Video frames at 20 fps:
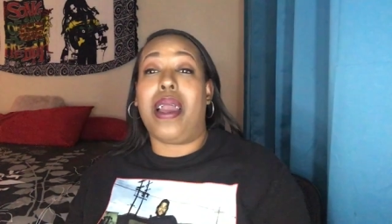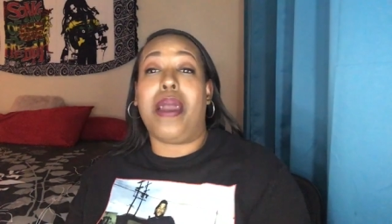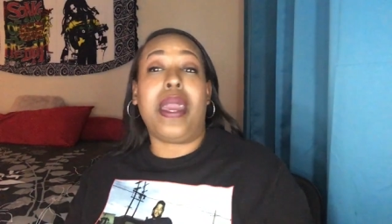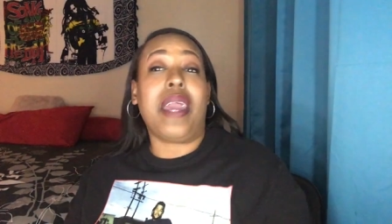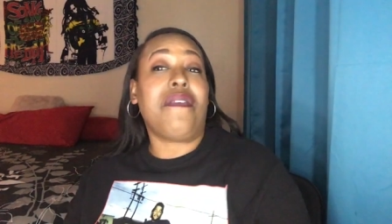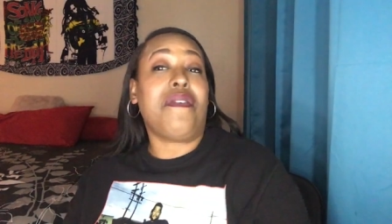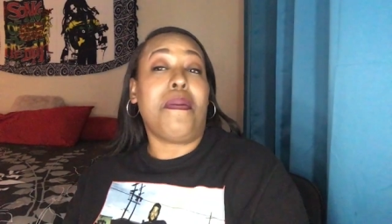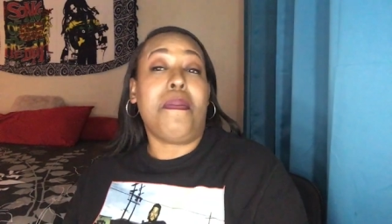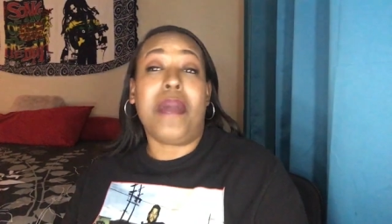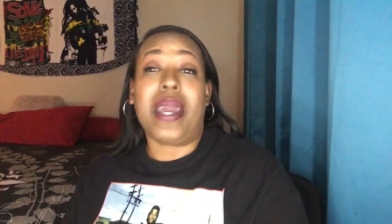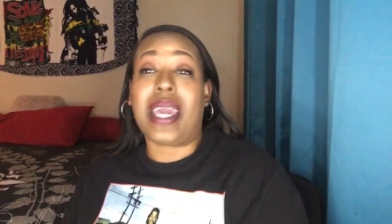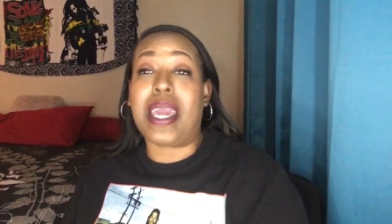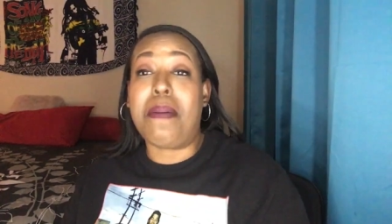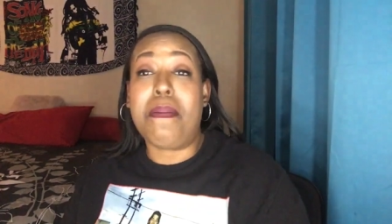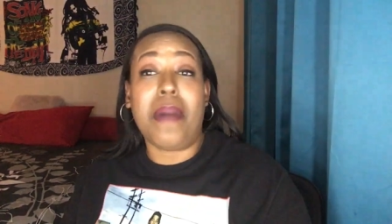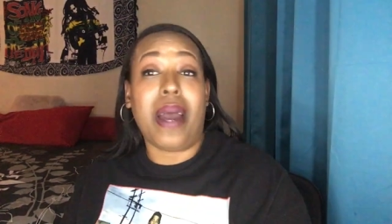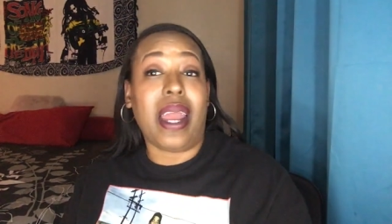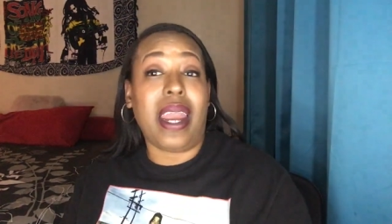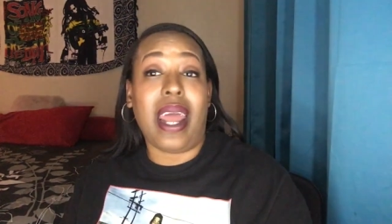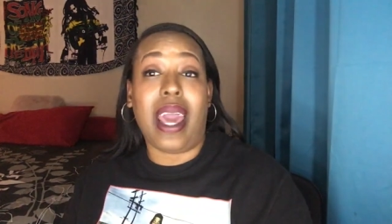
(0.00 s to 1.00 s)
even Micky
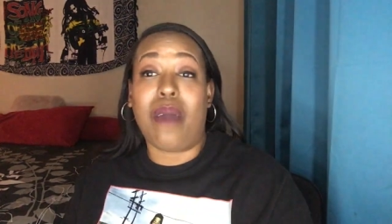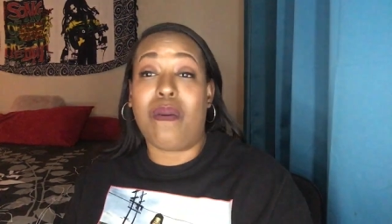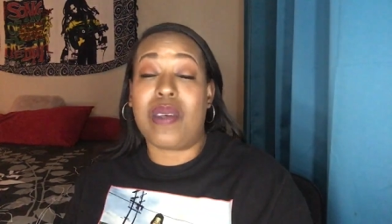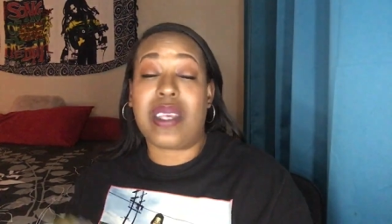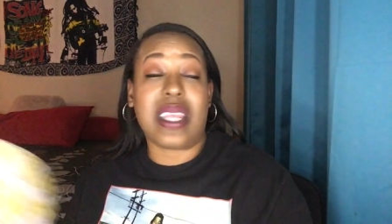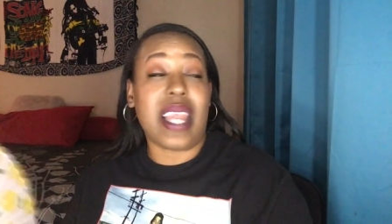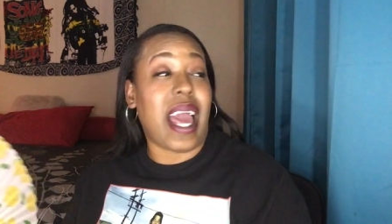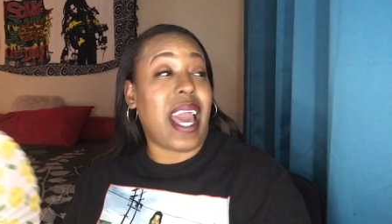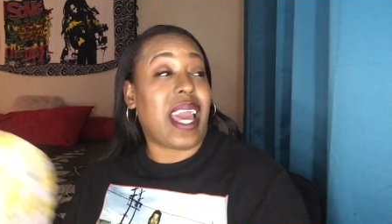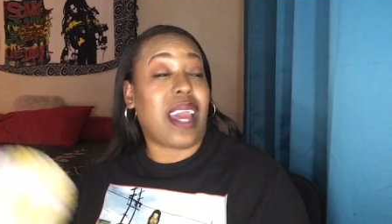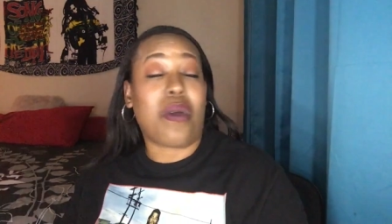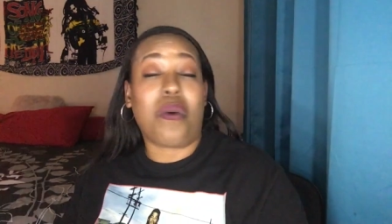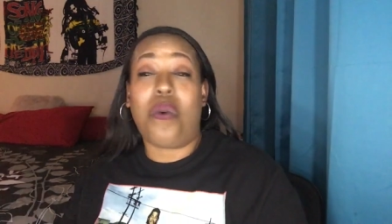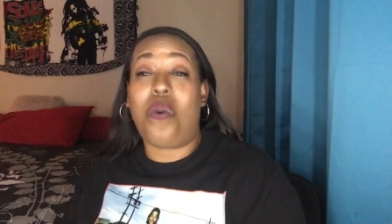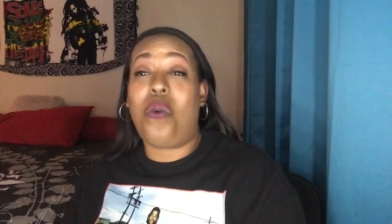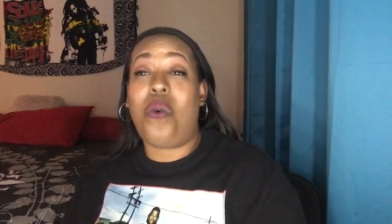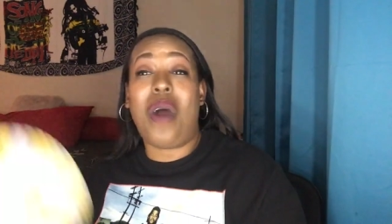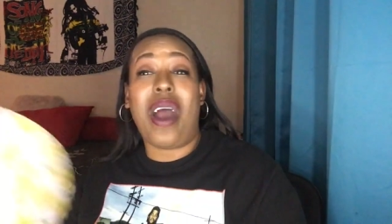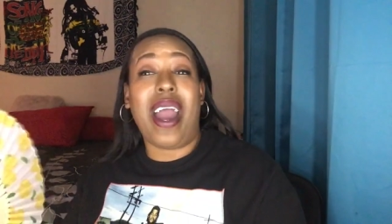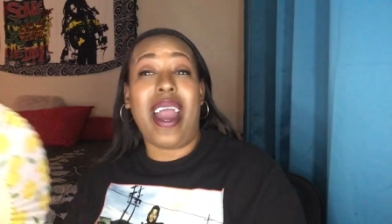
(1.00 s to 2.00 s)
Munday was like,
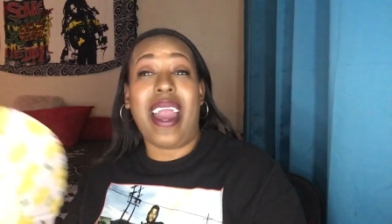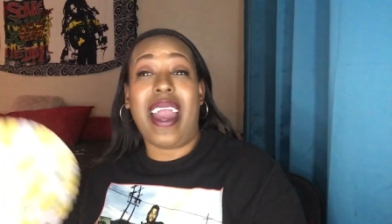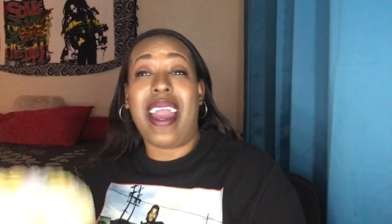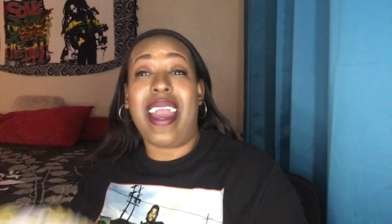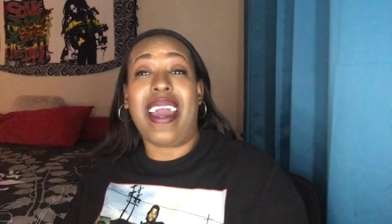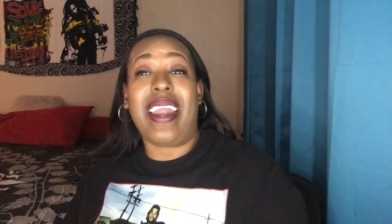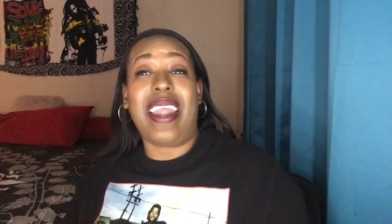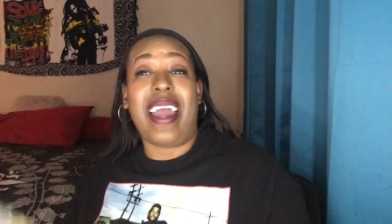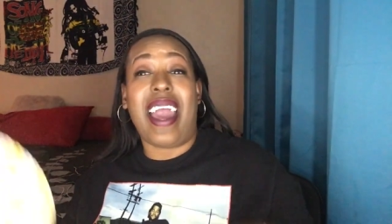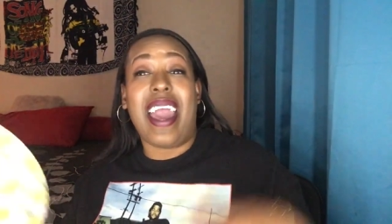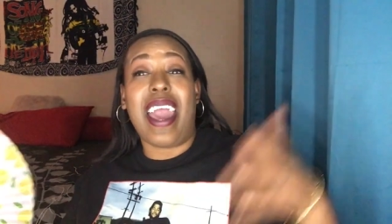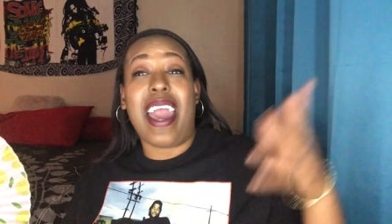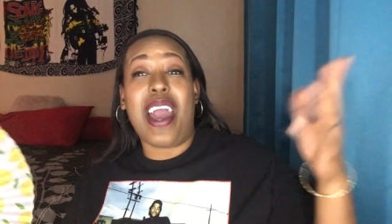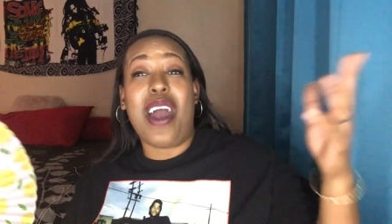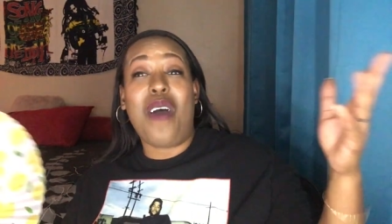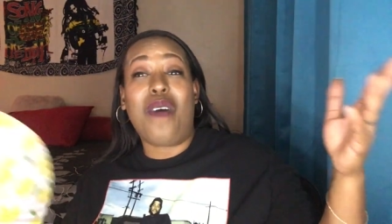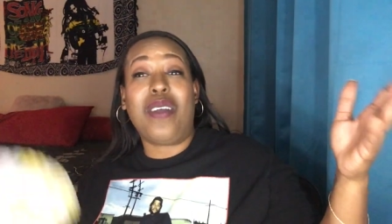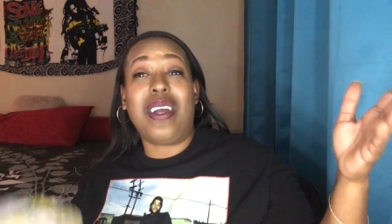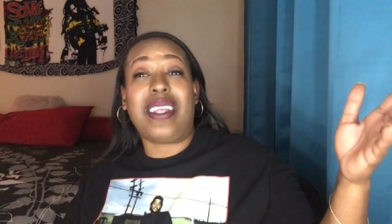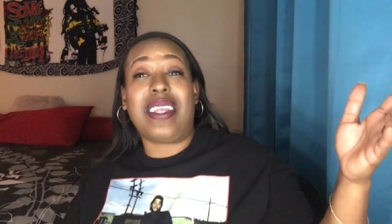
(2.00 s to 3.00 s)
"What in the
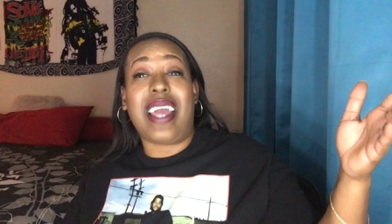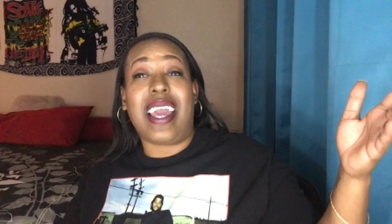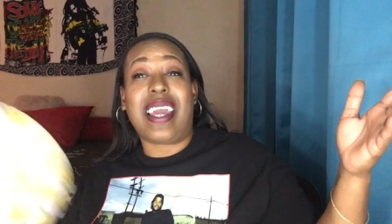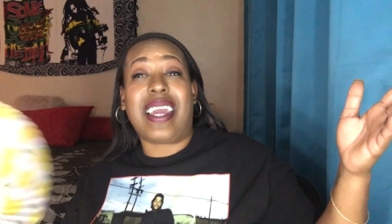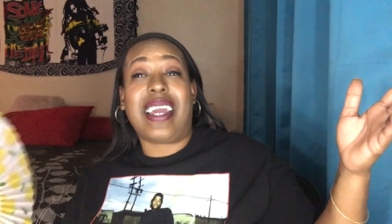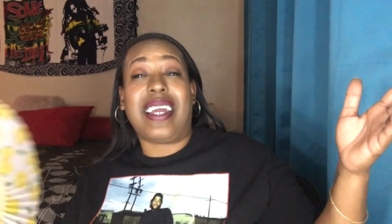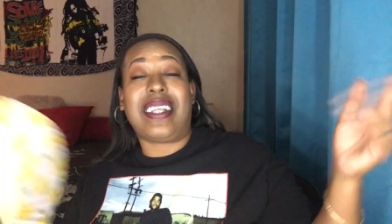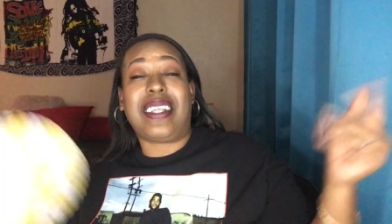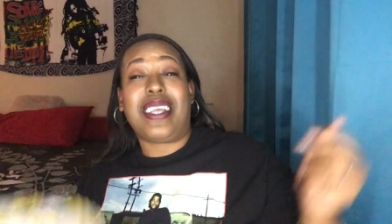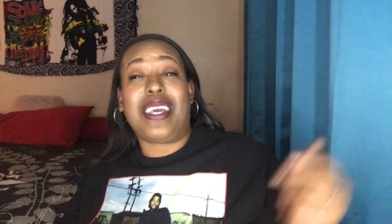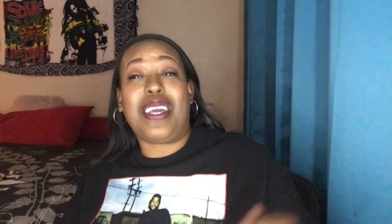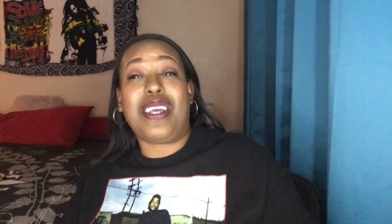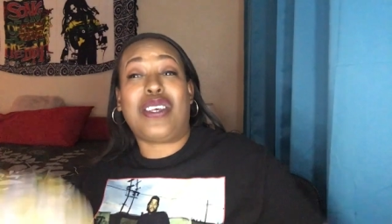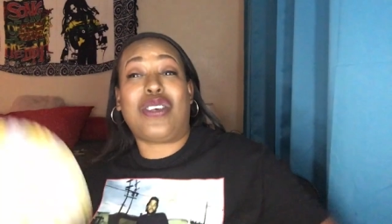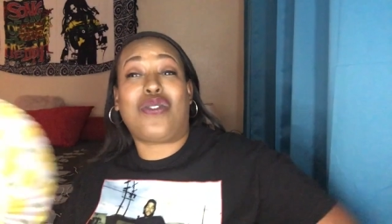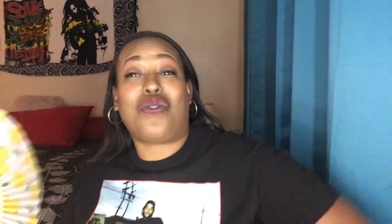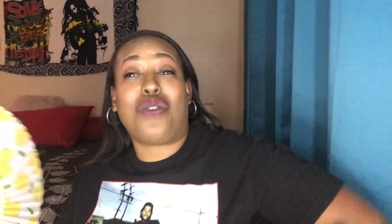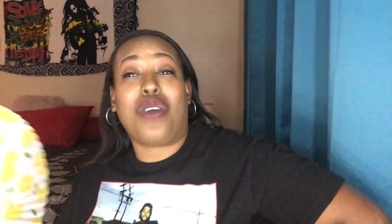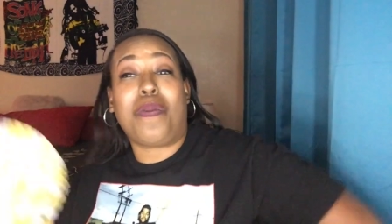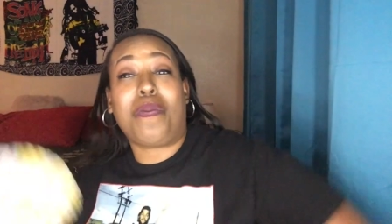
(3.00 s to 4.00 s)
hell did they get these
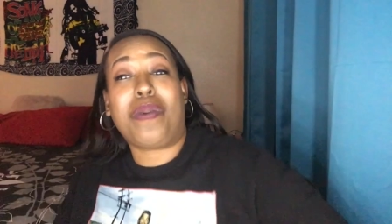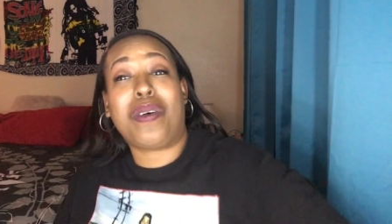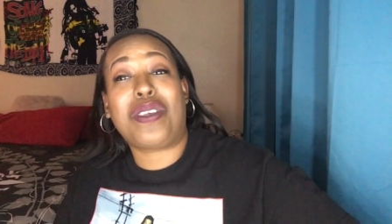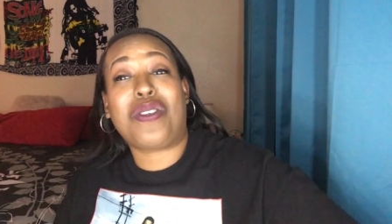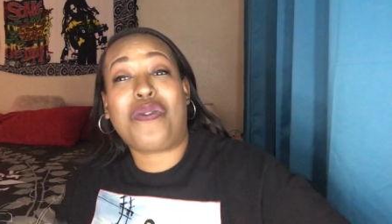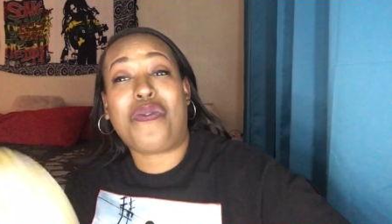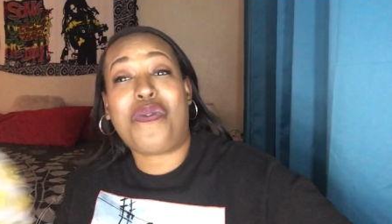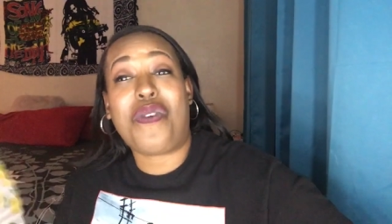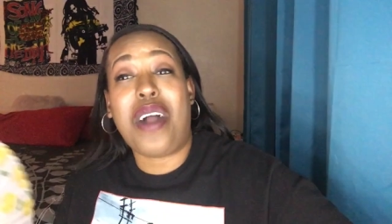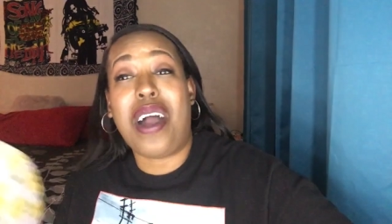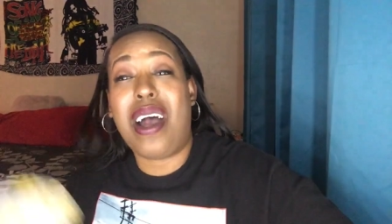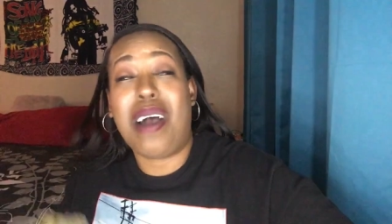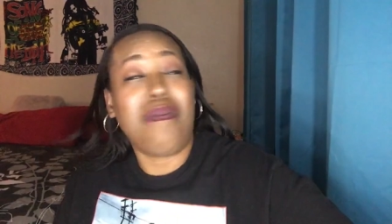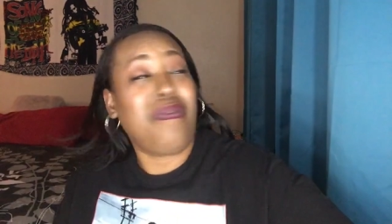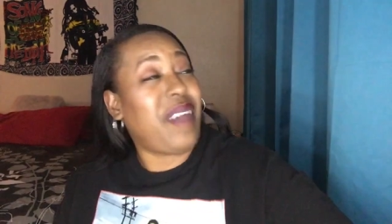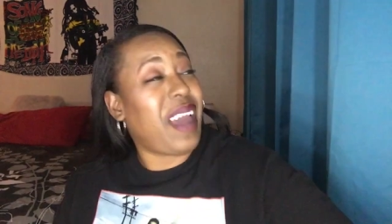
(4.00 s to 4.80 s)
strippers from?